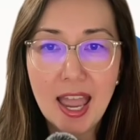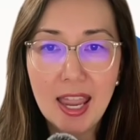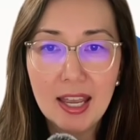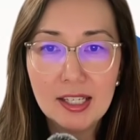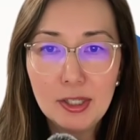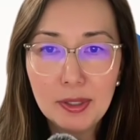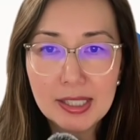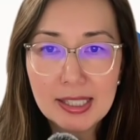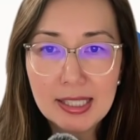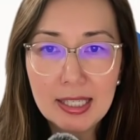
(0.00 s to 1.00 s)
And you can
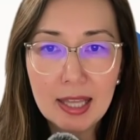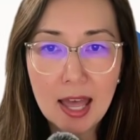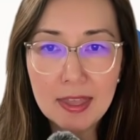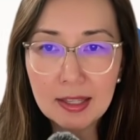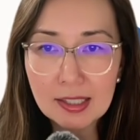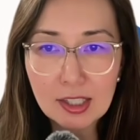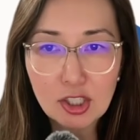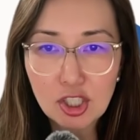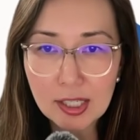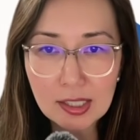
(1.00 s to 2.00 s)
see, I think this is
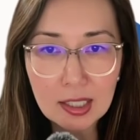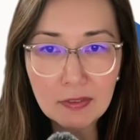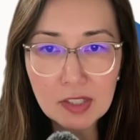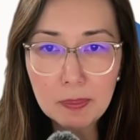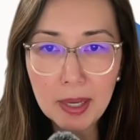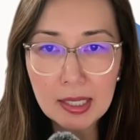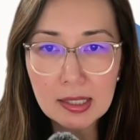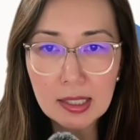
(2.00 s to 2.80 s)
just enough space.